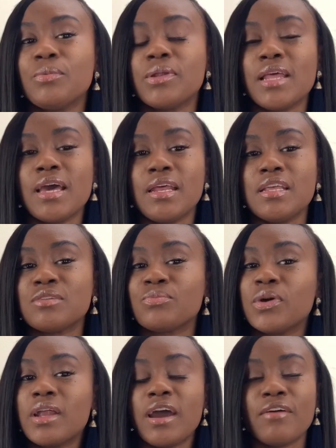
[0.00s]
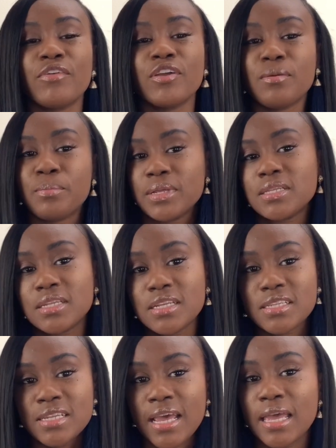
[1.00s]
what that is, whatever your
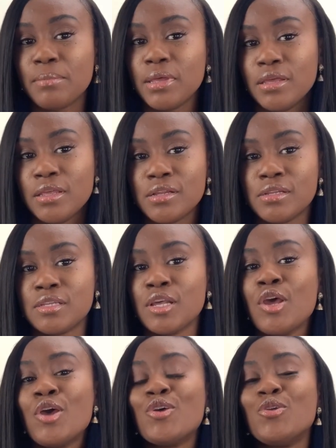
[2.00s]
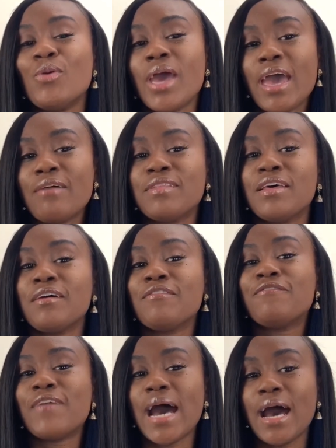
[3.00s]
business name is, you have to
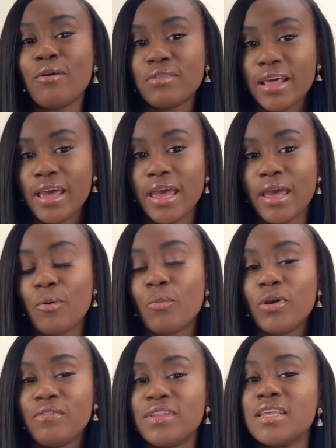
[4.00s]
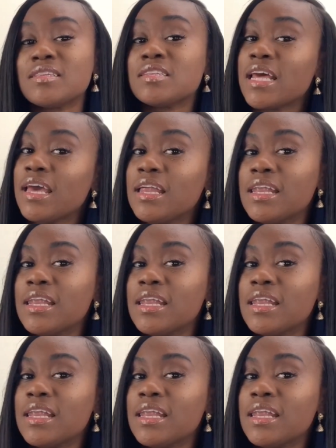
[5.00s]
file that with the state,